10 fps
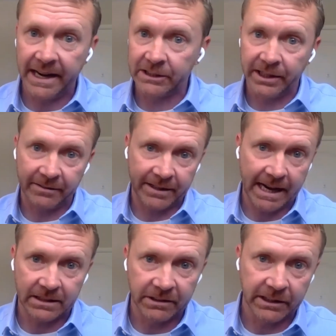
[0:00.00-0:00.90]
They actually have to
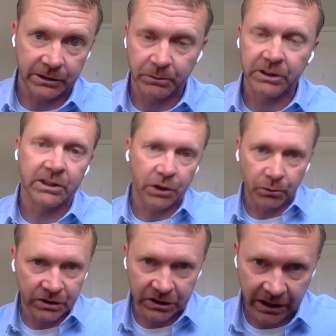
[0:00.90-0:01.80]
actively listen, which is his
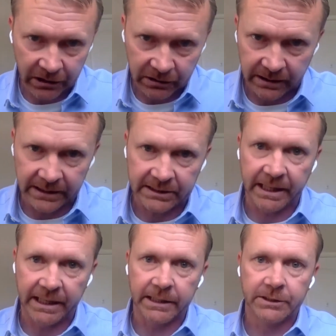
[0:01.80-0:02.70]
own skill in this
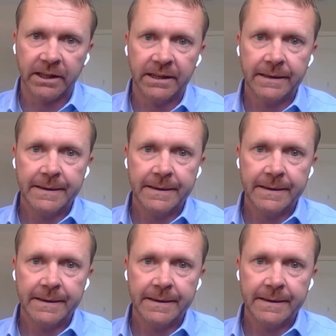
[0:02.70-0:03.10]
day and age.